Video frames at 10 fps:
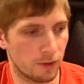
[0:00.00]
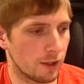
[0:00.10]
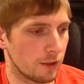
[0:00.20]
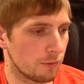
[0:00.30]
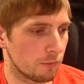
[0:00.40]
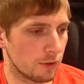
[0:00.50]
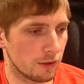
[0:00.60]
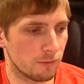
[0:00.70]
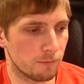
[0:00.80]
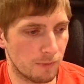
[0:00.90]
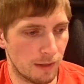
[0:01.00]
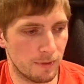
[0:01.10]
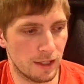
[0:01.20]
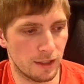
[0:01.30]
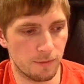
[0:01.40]
where, well,
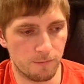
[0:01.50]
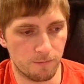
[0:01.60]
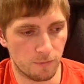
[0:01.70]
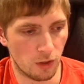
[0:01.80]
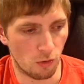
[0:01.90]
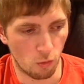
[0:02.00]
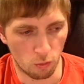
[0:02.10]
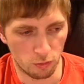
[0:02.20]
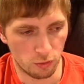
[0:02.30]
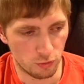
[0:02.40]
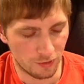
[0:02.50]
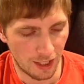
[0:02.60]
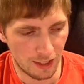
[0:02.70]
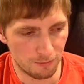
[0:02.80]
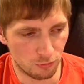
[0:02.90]
maybe I'll order a new
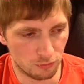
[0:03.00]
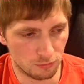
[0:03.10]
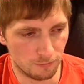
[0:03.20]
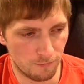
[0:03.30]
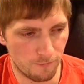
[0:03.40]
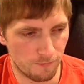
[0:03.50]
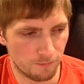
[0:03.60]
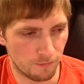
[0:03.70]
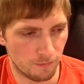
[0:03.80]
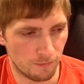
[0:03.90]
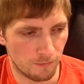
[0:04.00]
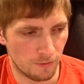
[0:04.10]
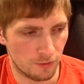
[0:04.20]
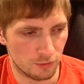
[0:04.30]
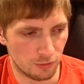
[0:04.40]
cable.
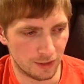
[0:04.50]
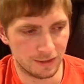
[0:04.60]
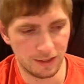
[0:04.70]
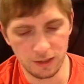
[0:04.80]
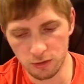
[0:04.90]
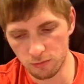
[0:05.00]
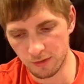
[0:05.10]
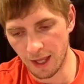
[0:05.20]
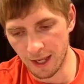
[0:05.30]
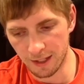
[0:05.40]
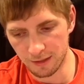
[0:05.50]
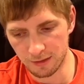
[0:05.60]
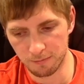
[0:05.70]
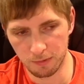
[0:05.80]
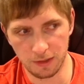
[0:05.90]
So I did do
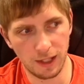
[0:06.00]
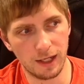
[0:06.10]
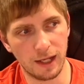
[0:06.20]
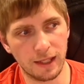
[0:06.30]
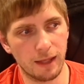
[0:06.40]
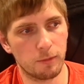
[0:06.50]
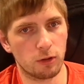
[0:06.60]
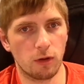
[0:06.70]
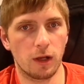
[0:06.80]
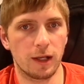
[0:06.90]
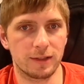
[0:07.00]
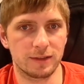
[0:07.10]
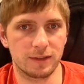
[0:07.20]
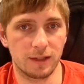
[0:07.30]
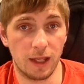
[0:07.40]
that, but then I came
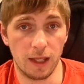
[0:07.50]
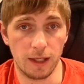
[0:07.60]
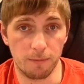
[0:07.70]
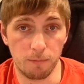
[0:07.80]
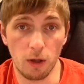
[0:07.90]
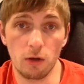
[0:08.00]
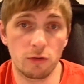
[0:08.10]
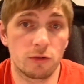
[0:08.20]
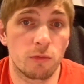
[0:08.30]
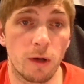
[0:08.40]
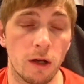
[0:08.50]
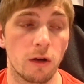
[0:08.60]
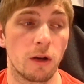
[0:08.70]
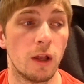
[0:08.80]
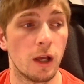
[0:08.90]
across a post
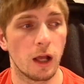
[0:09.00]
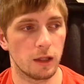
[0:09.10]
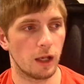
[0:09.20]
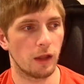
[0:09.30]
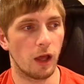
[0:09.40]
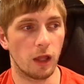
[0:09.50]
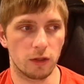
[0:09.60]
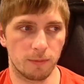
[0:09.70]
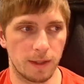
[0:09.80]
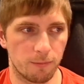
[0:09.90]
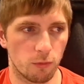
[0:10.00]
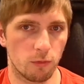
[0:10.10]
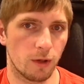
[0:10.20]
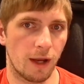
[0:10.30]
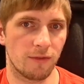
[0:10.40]
where a lot of other people
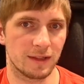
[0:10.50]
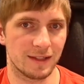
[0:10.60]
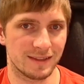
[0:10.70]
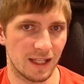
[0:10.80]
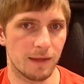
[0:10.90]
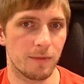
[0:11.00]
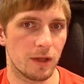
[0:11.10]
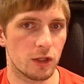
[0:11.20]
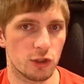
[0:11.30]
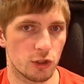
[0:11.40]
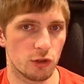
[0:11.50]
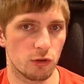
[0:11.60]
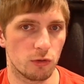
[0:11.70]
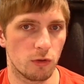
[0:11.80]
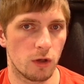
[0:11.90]
were having the same
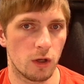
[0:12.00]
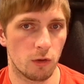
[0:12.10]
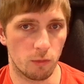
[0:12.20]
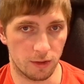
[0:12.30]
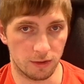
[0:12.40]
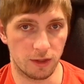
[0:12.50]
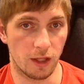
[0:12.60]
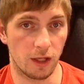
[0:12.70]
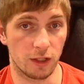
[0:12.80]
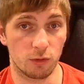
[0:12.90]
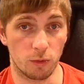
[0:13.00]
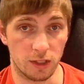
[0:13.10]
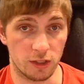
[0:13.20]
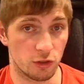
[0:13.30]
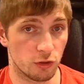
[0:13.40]
issue with the
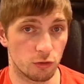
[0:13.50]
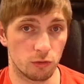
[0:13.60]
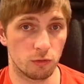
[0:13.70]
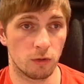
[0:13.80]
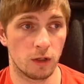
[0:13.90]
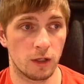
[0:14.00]
22